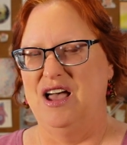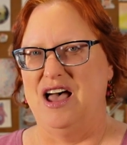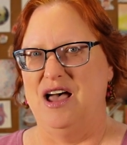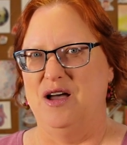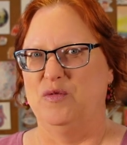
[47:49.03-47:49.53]

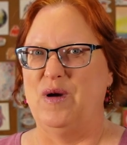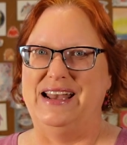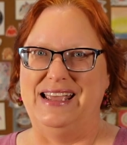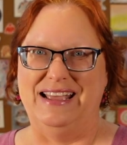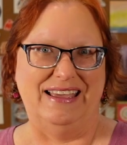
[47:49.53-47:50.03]
uh,
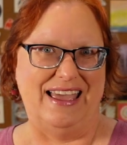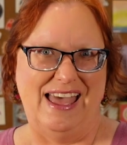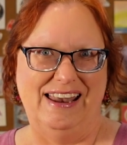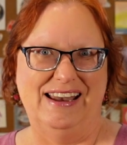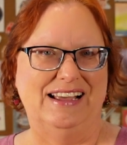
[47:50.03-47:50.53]
writing
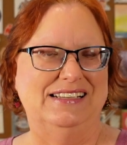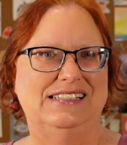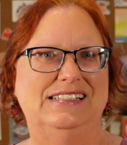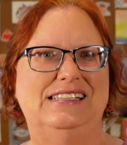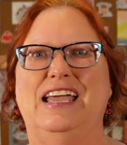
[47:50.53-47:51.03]
again. I
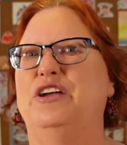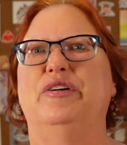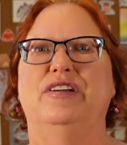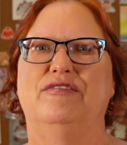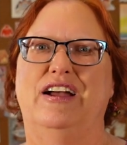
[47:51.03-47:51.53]
did take
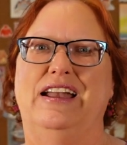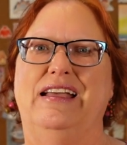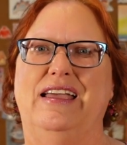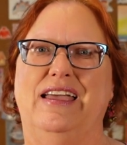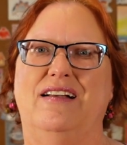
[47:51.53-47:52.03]
creative
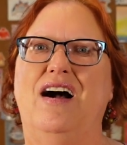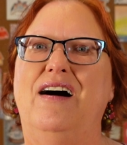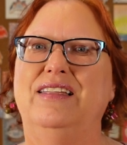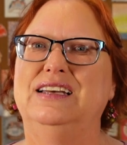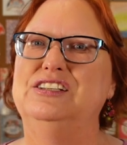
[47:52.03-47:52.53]
writing in
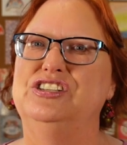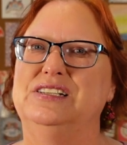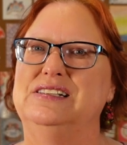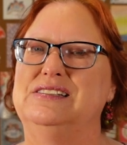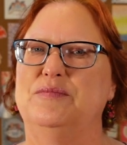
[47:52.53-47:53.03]
college
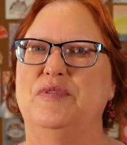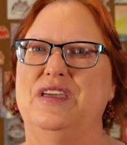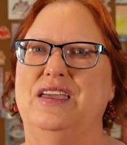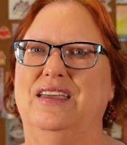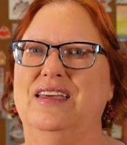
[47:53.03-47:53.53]
and it's
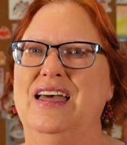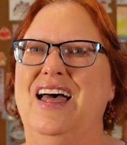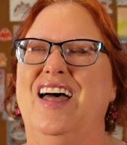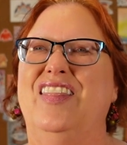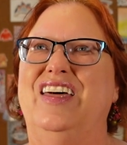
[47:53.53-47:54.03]
something
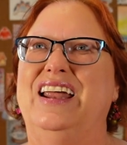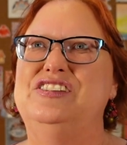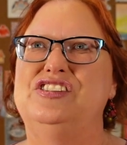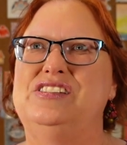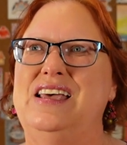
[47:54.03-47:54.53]
that I
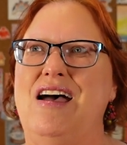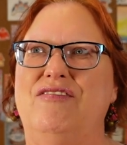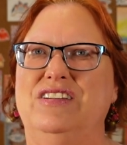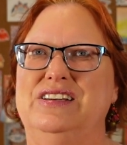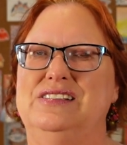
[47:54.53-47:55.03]
just
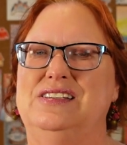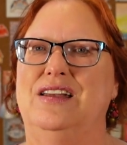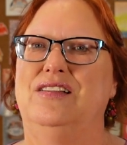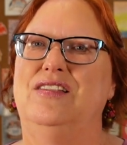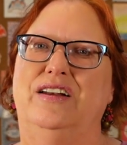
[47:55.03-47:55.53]
haven't
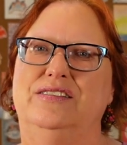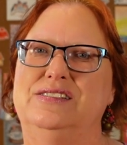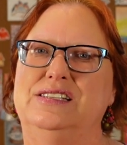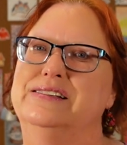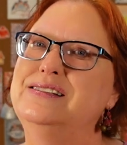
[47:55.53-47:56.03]
done a lot of
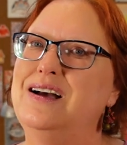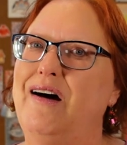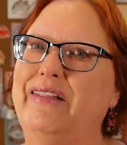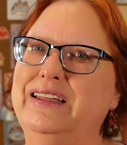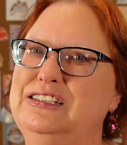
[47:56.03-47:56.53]
since
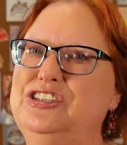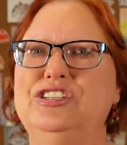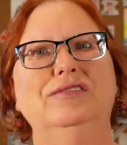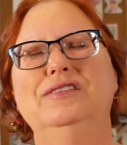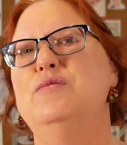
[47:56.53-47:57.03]

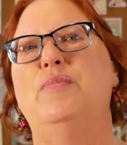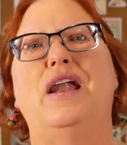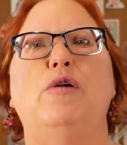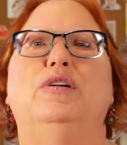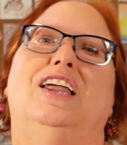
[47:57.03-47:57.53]
college, but
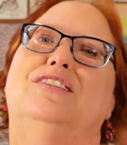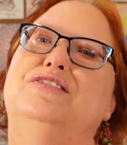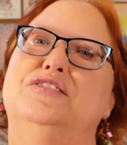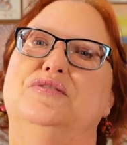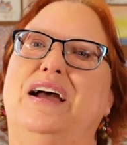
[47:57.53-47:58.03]
I would
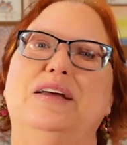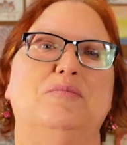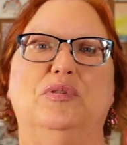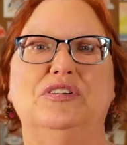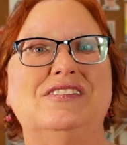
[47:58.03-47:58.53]
love to
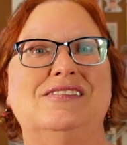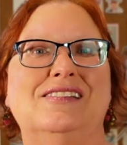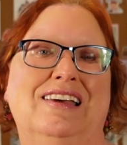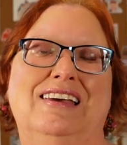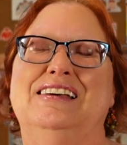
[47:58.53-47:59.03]
write books.
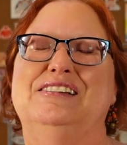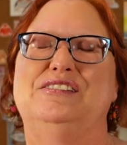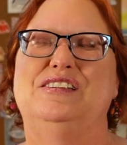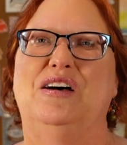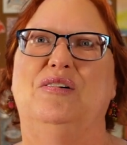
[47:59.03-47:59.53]

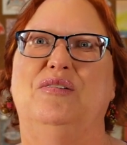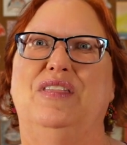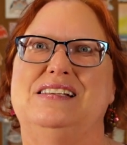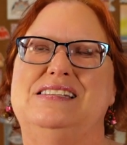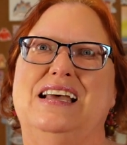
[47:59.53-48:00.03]
So
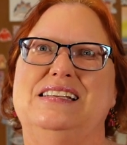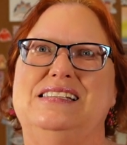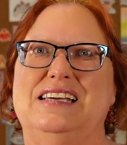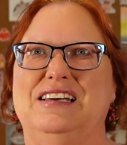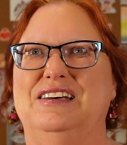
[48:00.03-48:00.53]
that's the
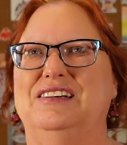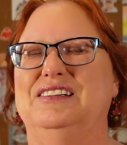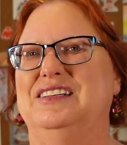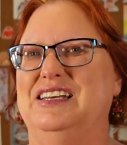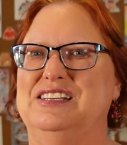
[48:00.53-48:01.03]
idea
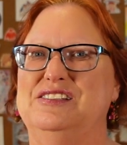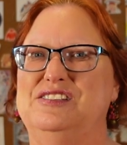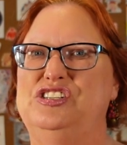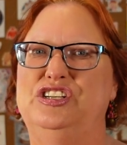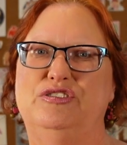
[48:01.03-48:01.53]

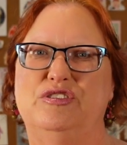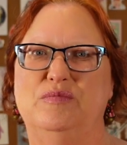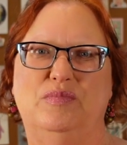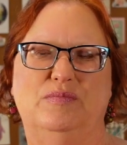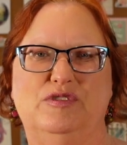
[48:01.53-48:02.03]
is
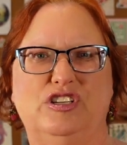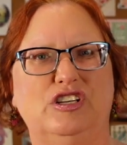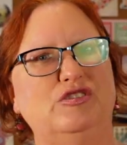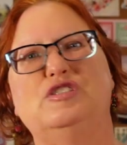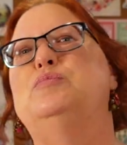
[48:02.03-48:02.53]
children
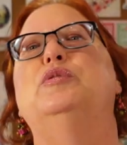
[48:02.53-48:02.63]
children's